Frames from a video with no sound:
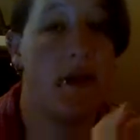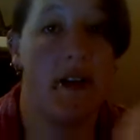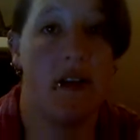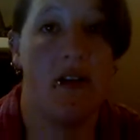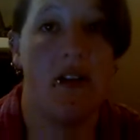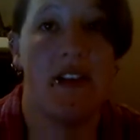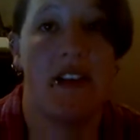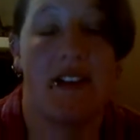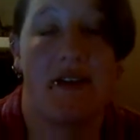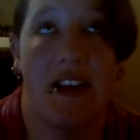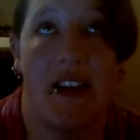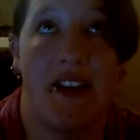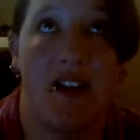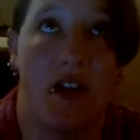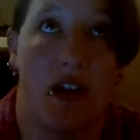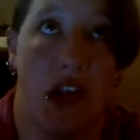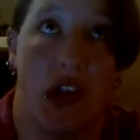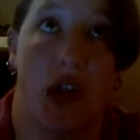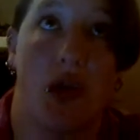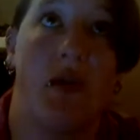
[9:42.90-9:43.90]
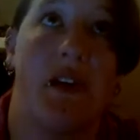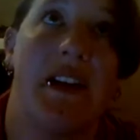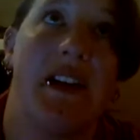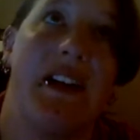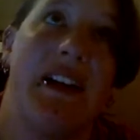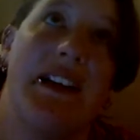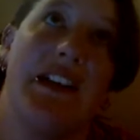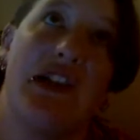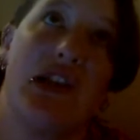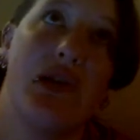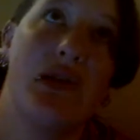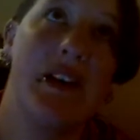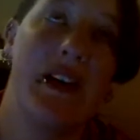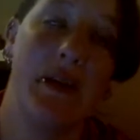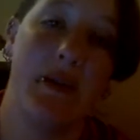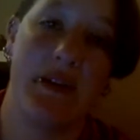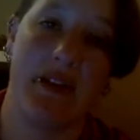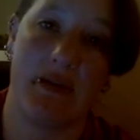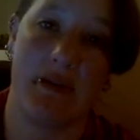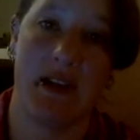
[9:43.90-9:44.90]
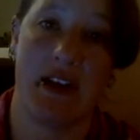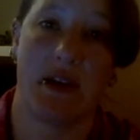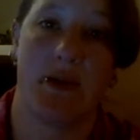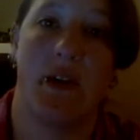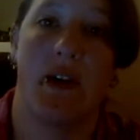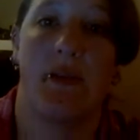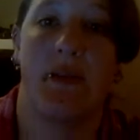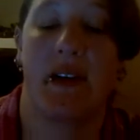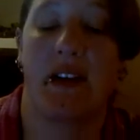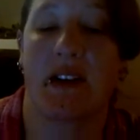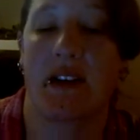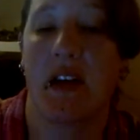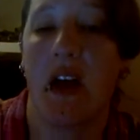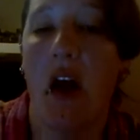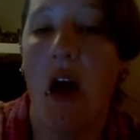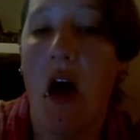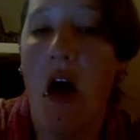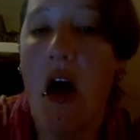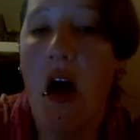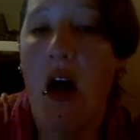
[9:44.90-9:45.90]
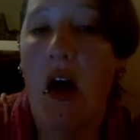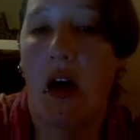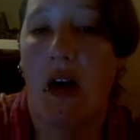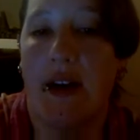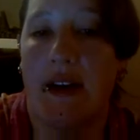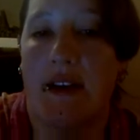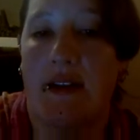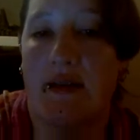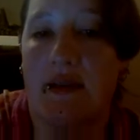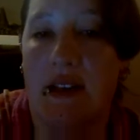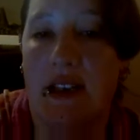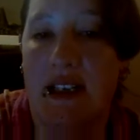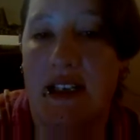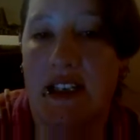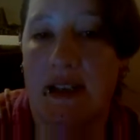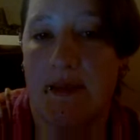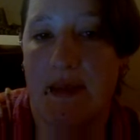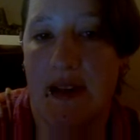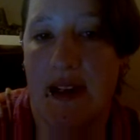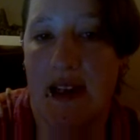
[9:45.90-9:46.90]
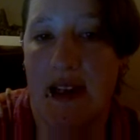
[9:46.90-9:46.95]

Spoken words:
be nice if they could enjoy it with me as well, because I need to